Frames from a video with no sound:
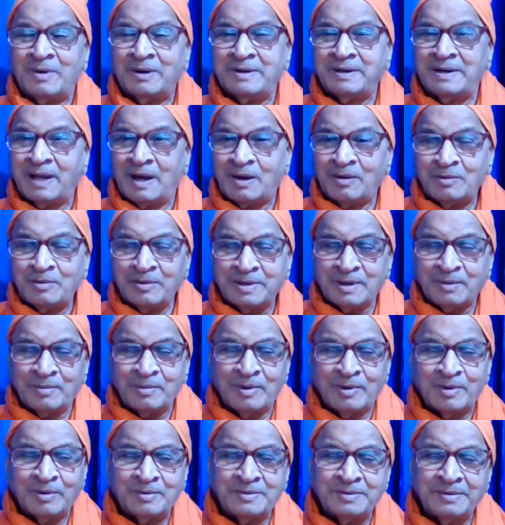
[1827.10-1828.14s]
But doubt
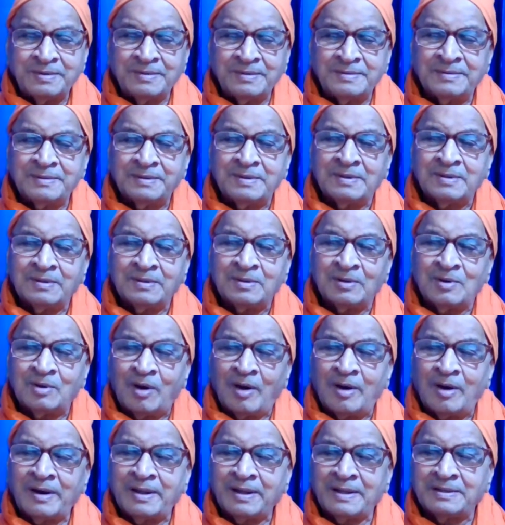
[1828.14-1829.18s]
about
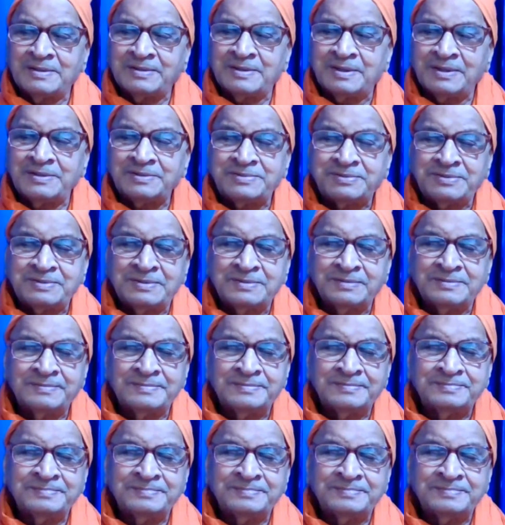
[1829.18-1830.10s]
God exists,